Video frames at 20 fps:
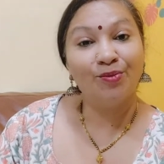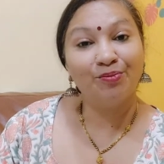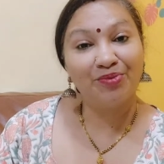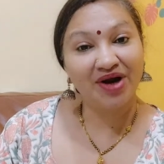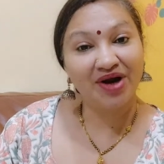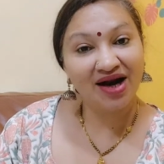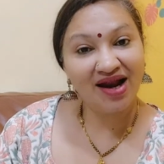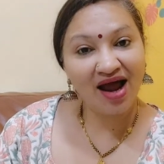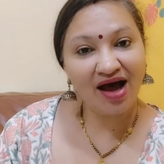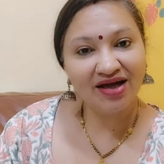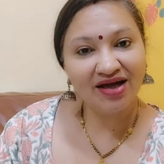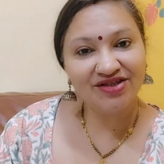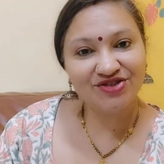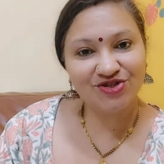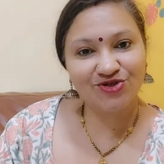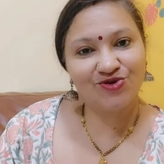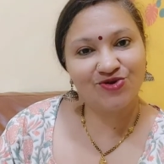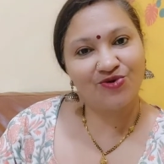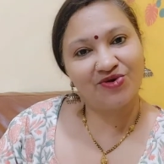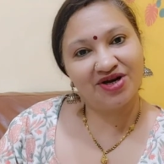Prahlad's
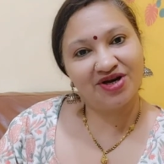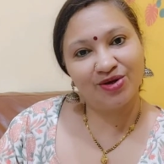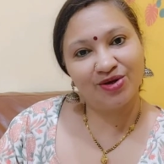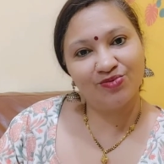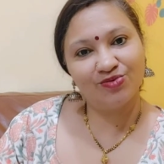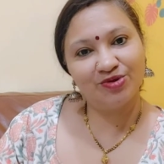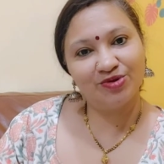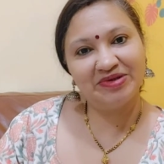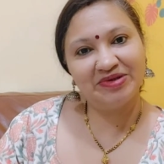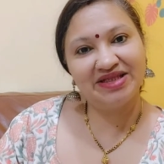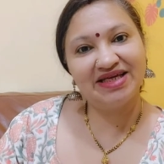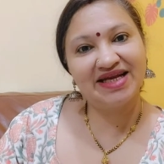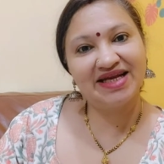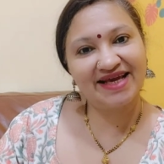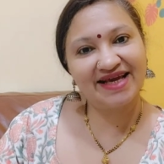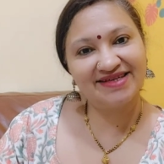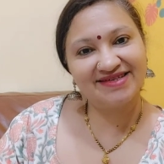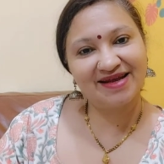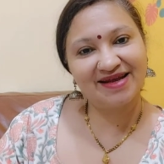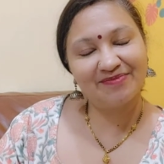story would be the
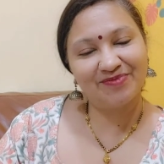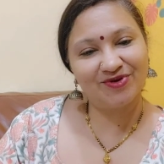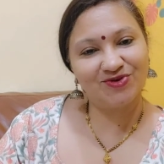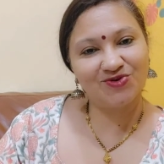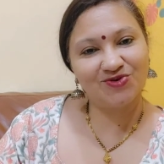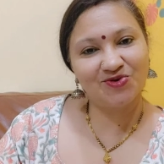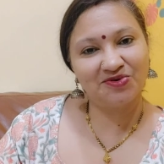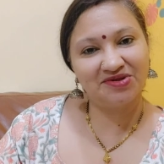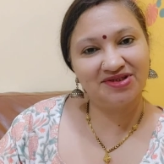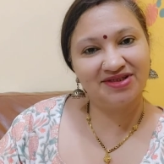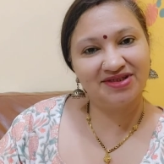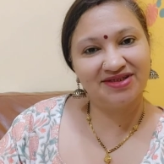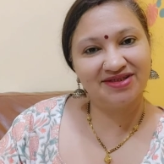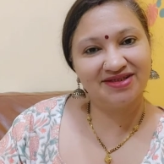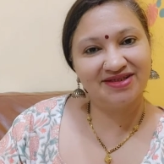next episode.